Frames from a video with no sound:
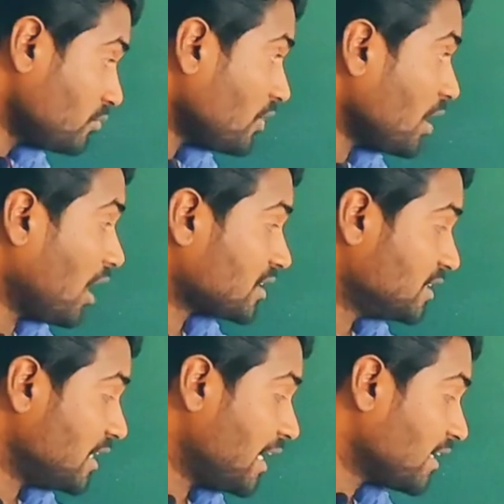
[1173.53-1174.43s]

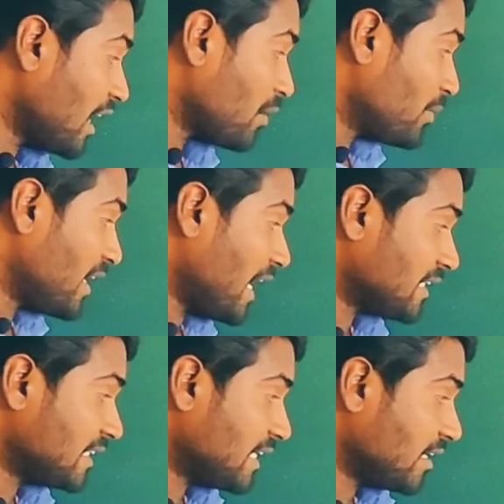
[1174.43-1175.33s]
oxygen and carbon
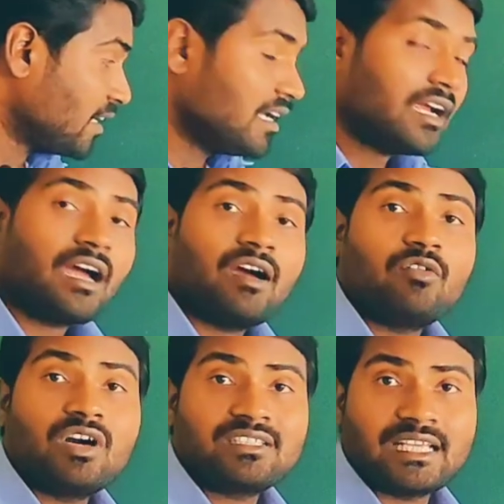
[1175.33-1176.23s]
dioxide,
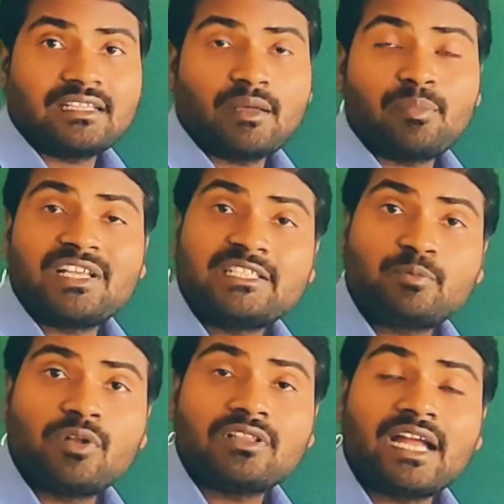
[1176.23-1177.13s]
works on the
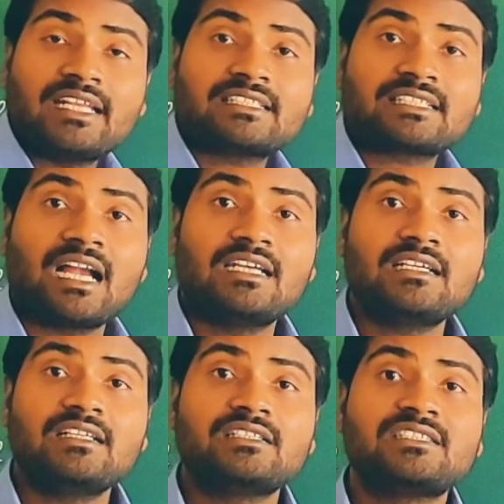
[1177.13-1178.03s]
principle that is called
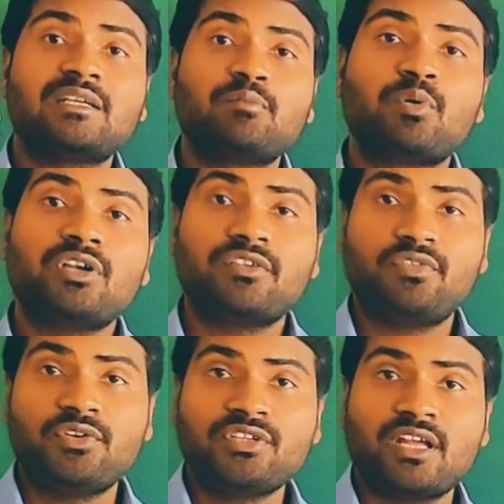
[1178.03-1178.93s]
simple
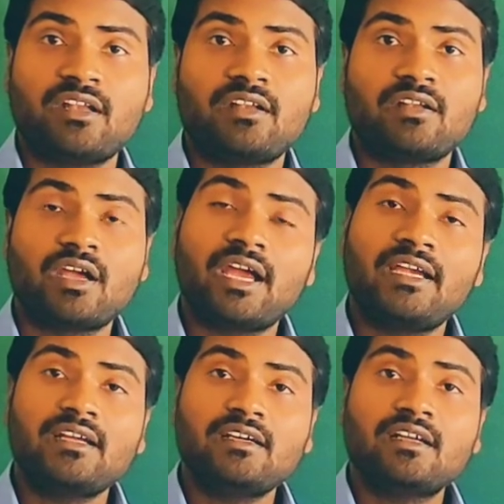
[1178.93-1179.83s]
diffusion
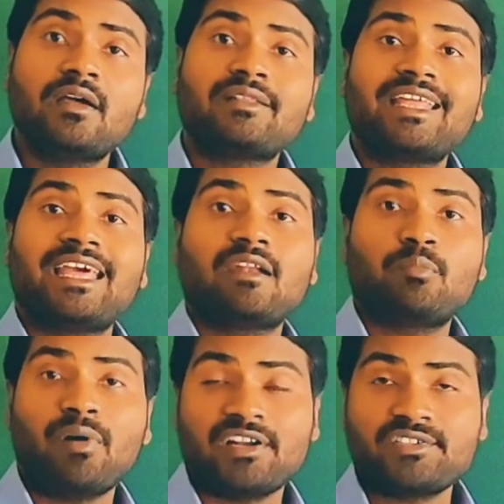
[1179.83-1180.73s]
and
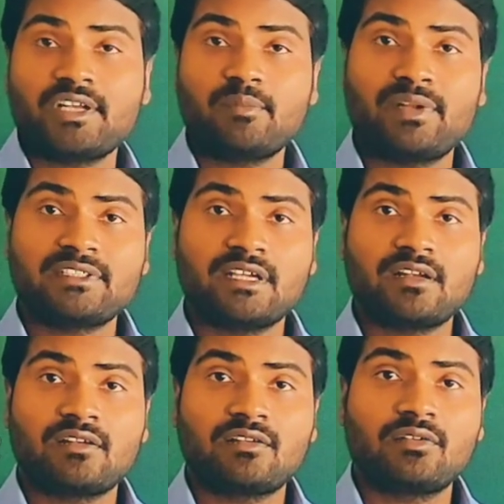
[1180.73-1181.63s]
their partial
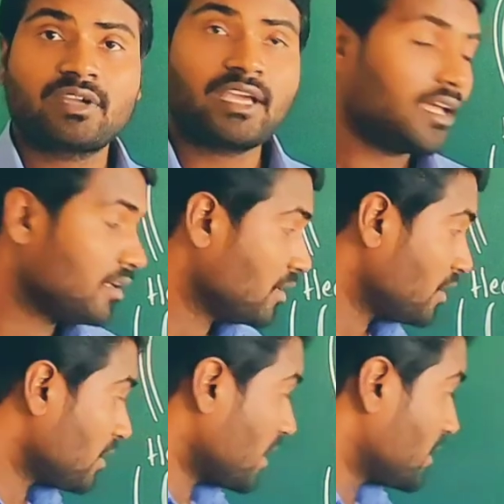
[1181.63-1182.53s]
pressure. Okay,
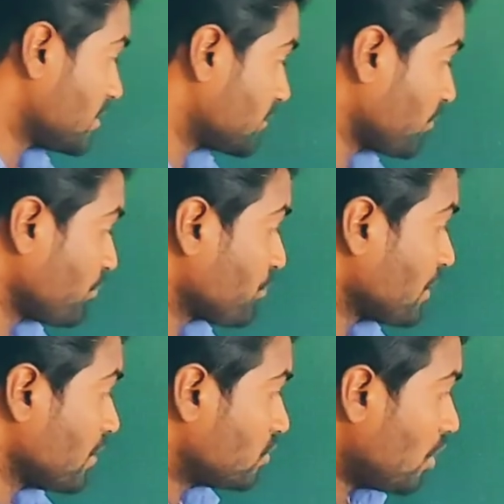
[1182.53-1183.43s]
right.
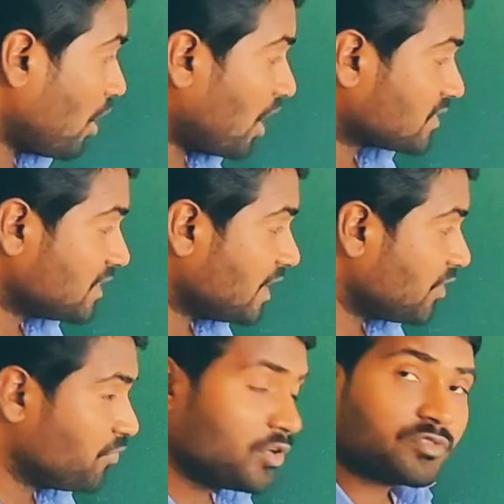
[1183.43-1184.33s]
So oxygen
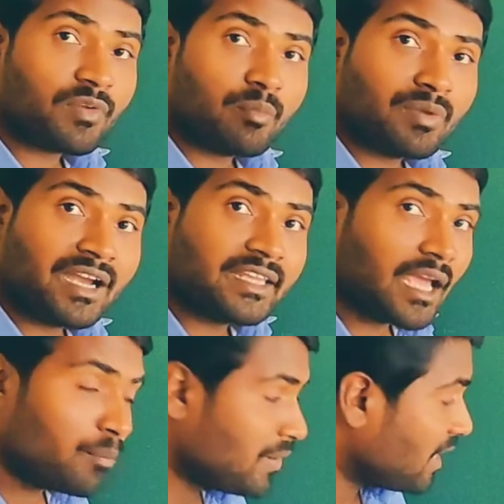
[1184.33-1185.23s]
diffused from blood
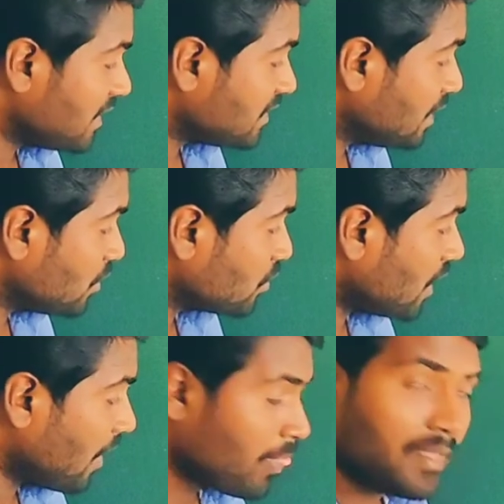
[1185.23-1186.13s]
capillaries into
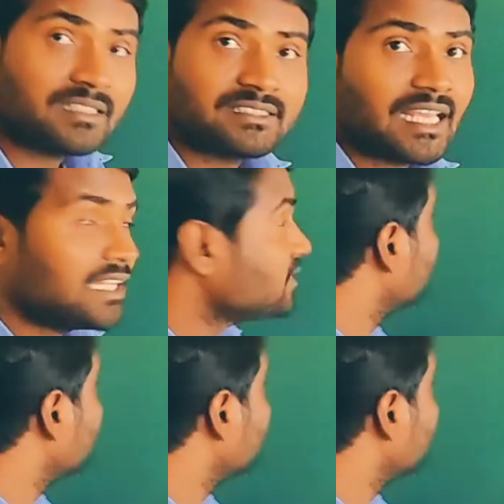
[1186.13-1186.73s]
the cells,